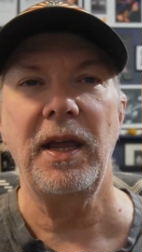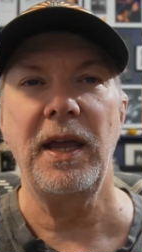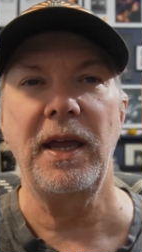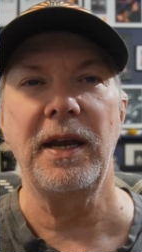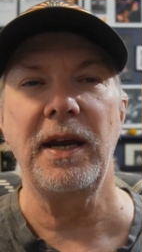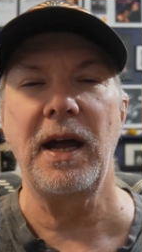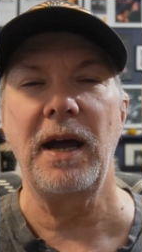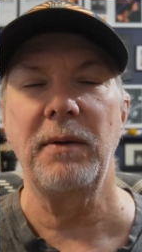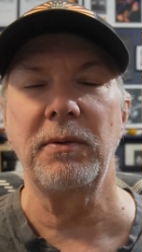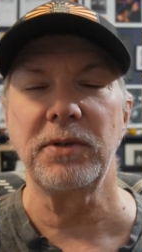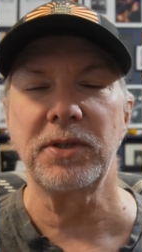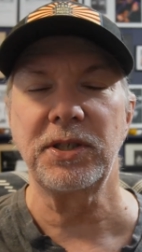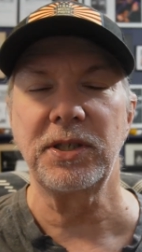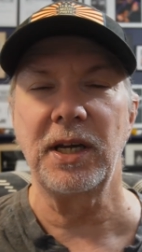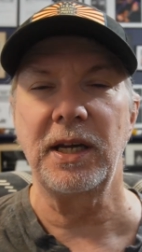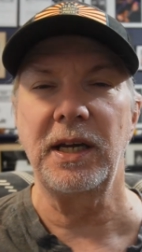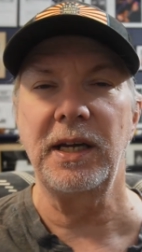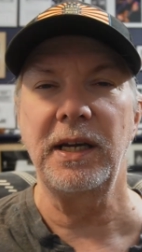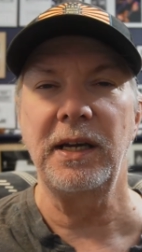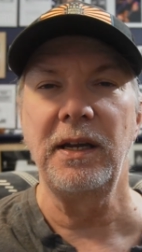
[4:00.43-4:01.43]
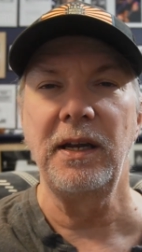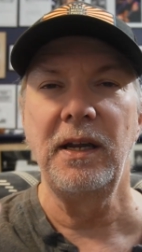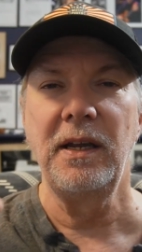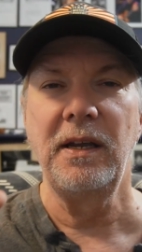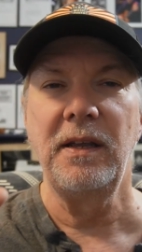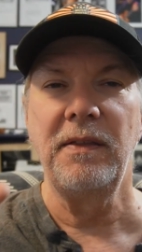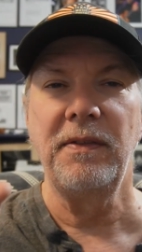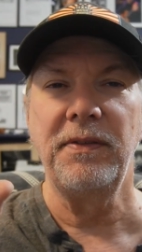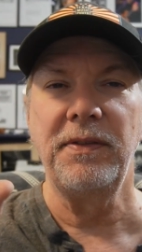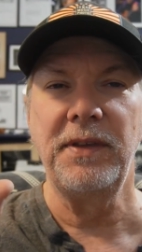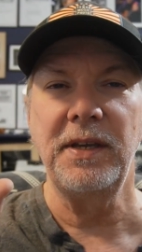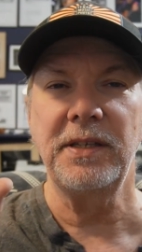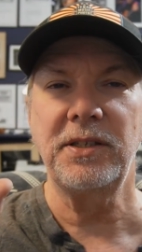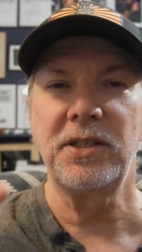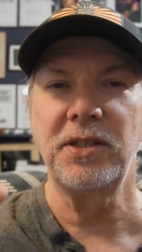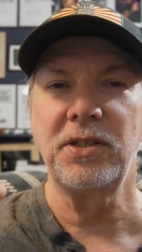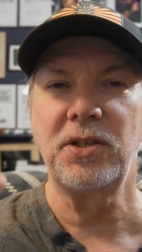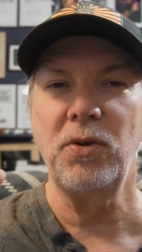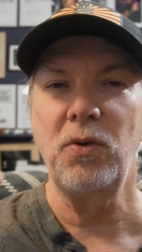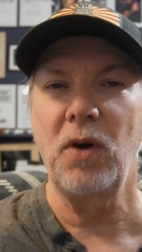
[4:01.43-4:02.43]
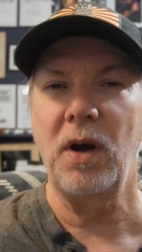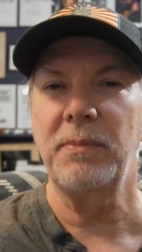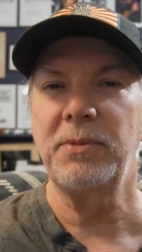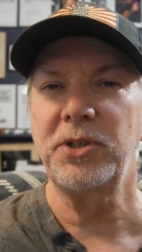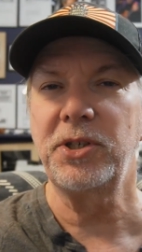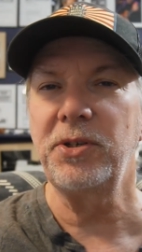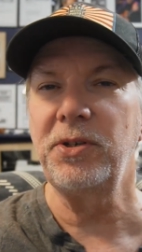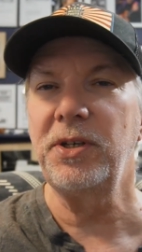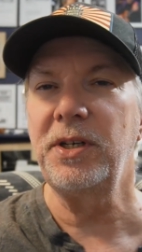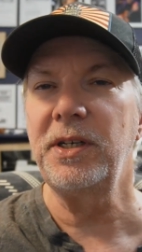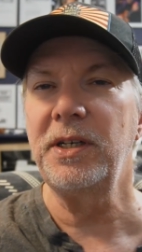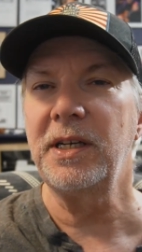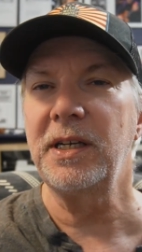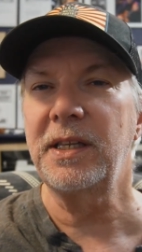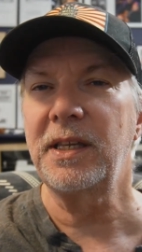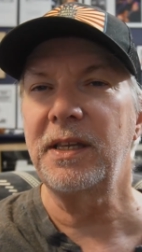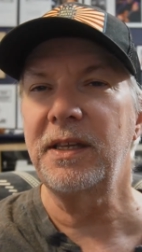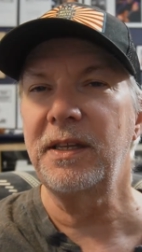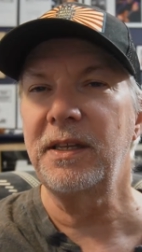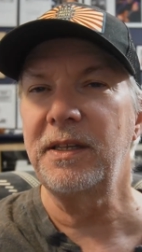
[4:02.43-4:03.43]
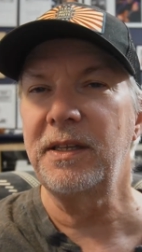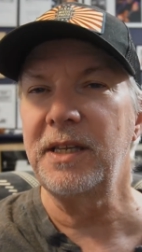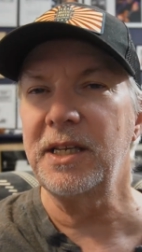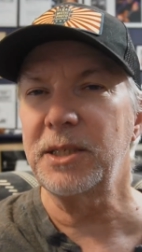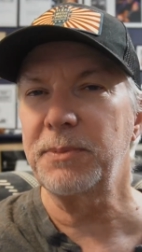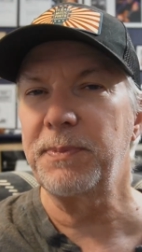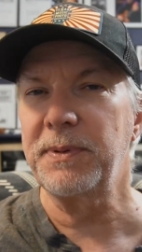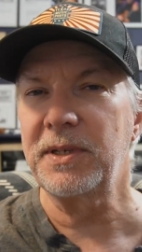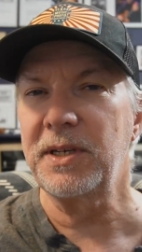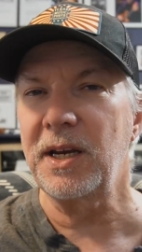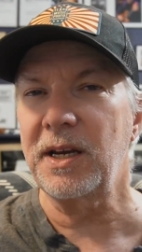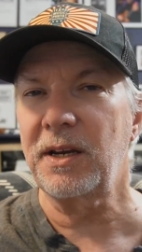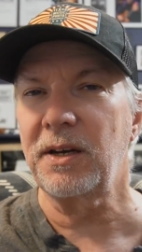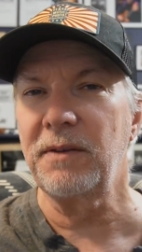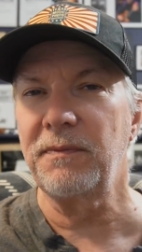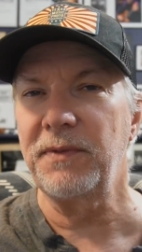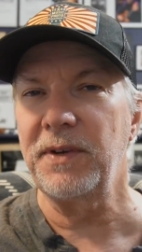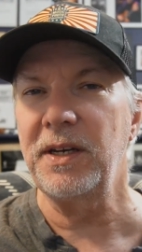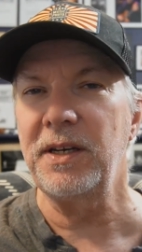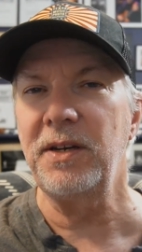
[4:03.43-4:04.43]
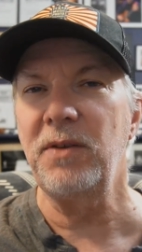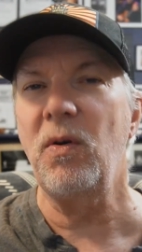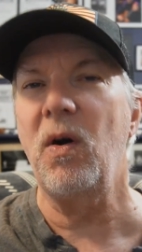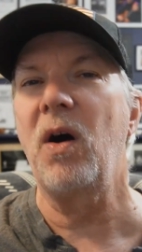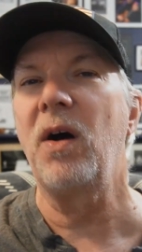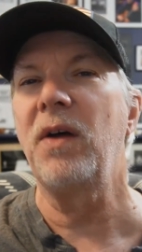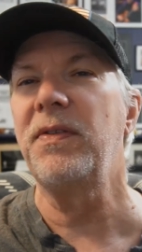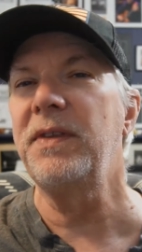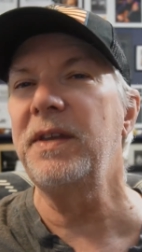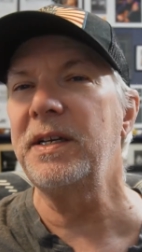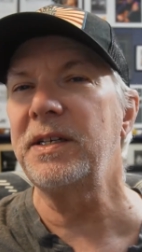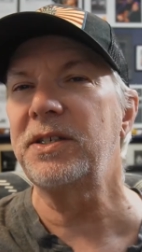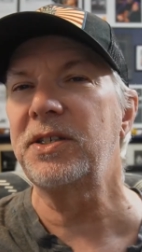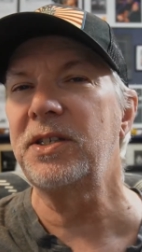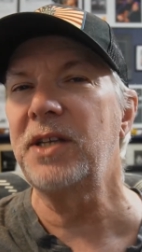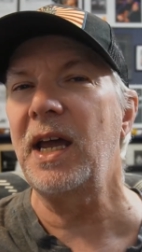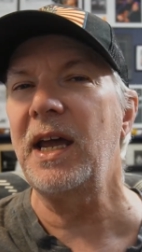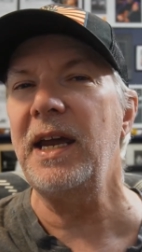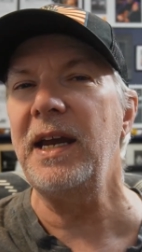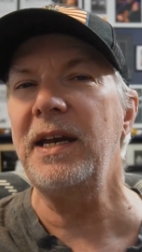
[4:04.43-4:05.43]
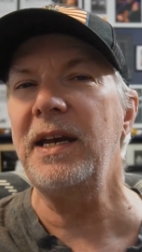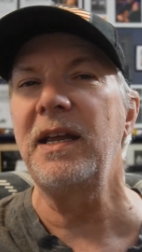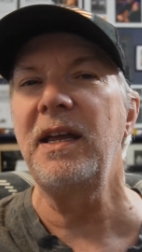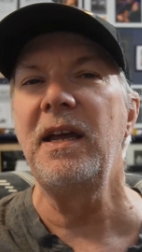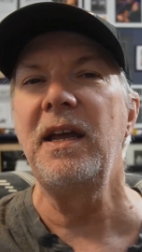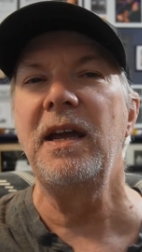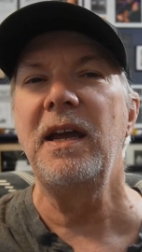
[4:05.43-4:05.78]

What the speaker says: and I will say, this is who I'm shooting at this particular venue on this date,